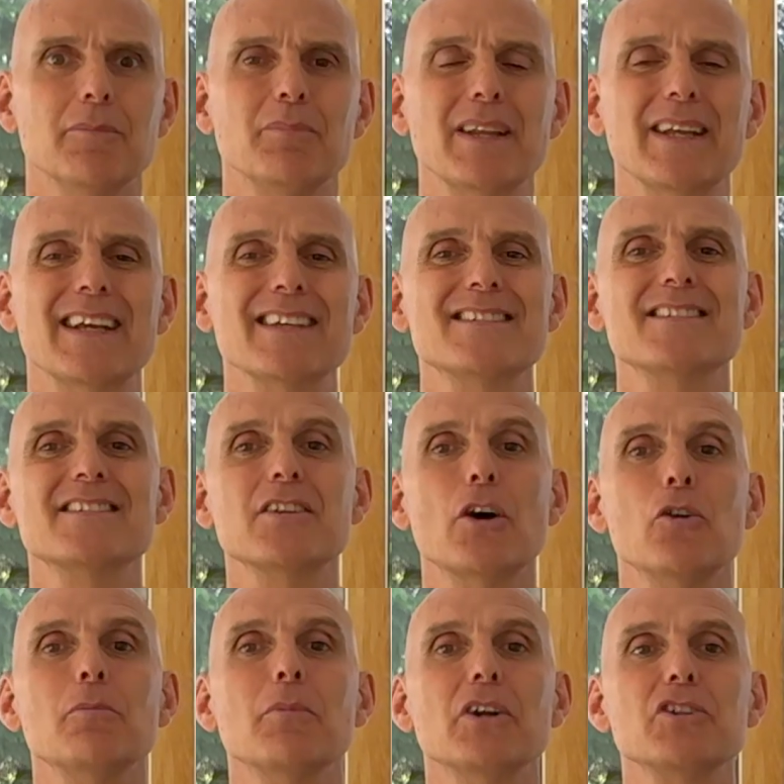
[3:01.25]
but it gets
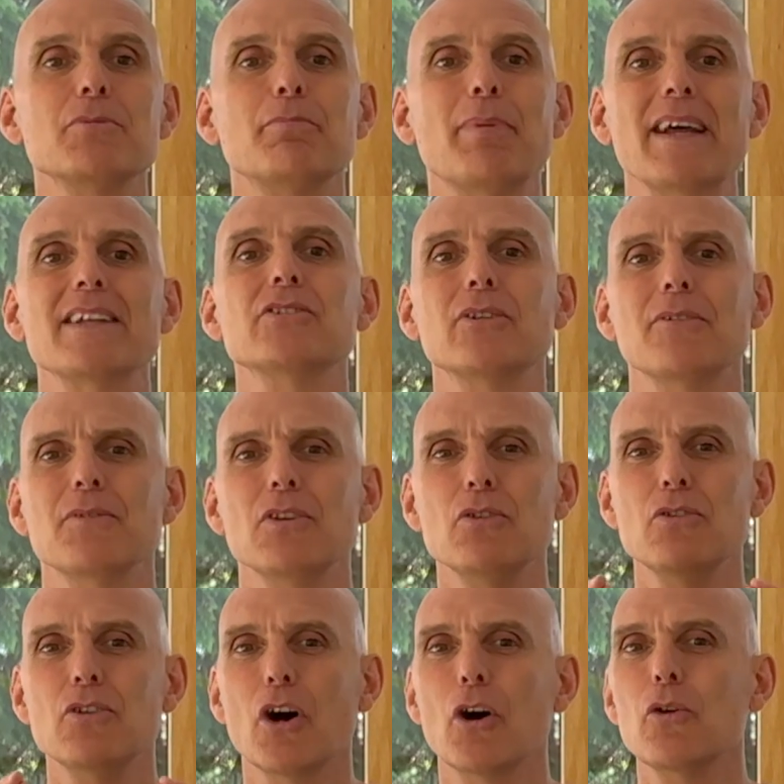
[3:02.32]
so much better if you
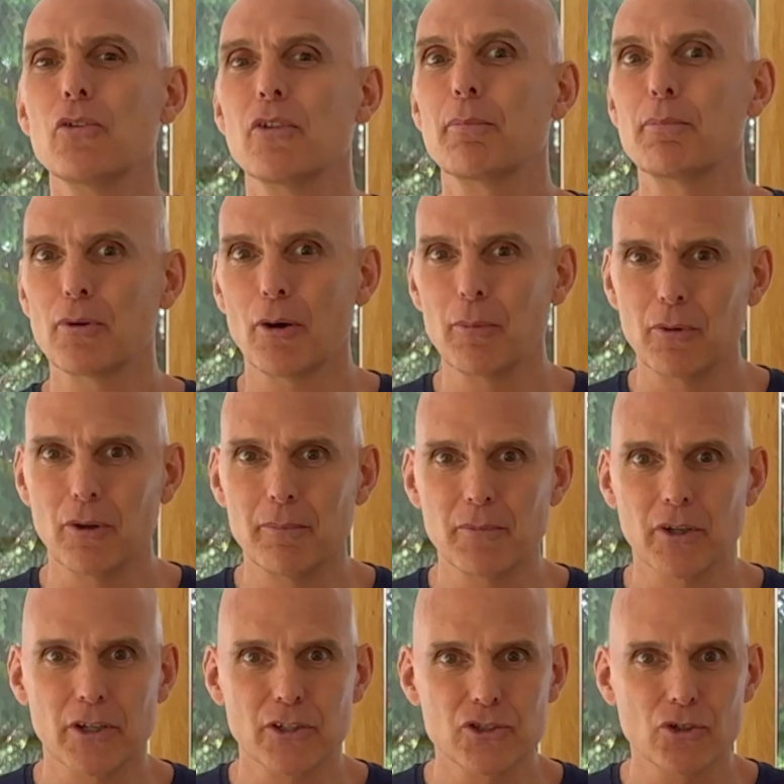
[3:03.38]
know the problem
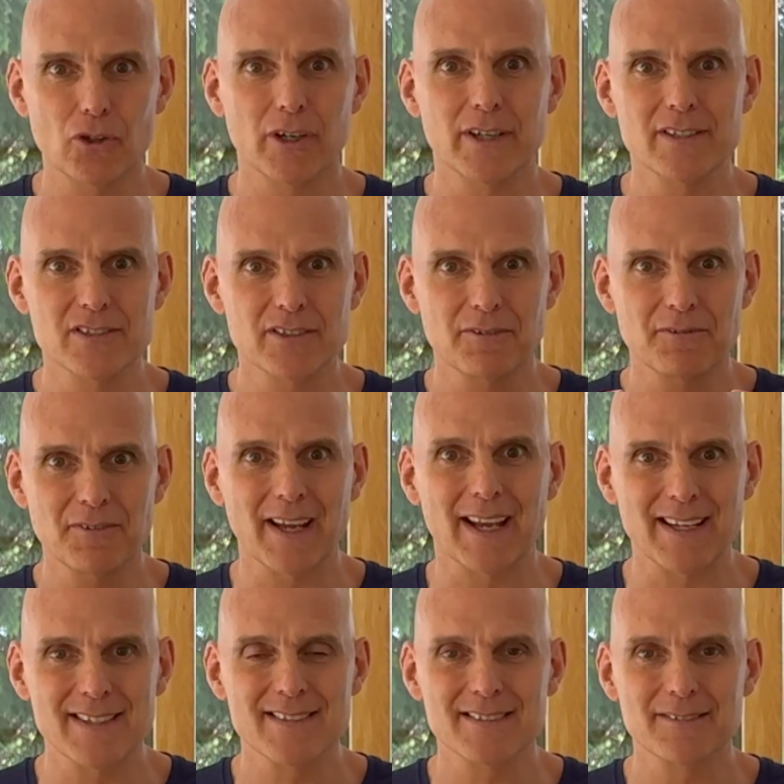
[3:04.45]
that you're trying to
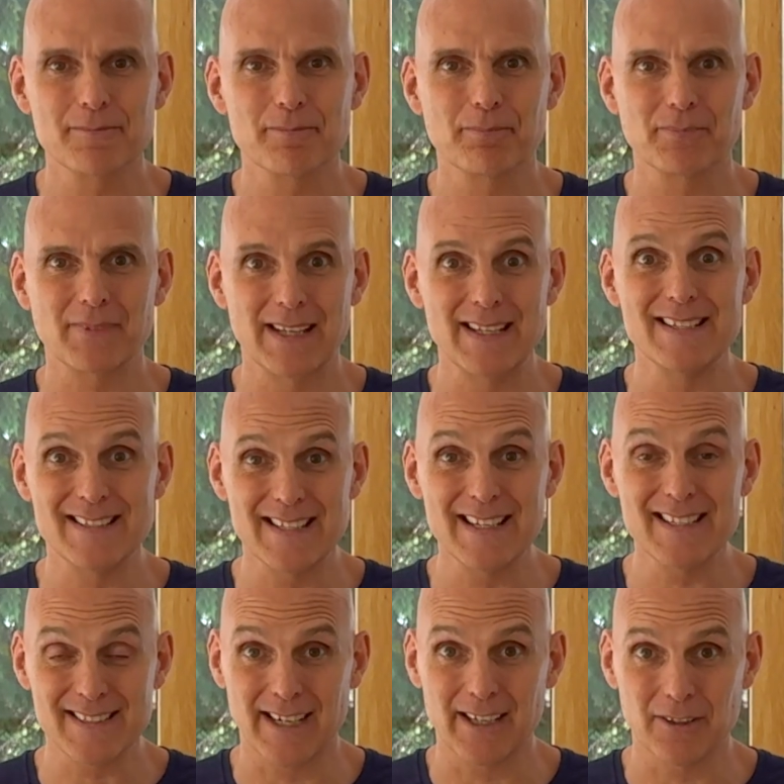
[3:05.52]
fix in
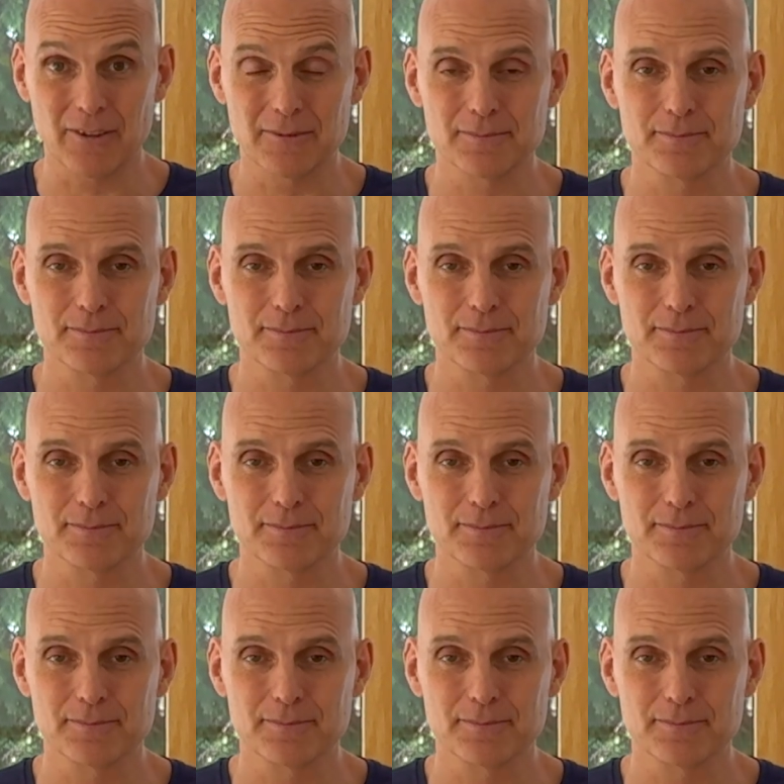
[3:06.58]
detail.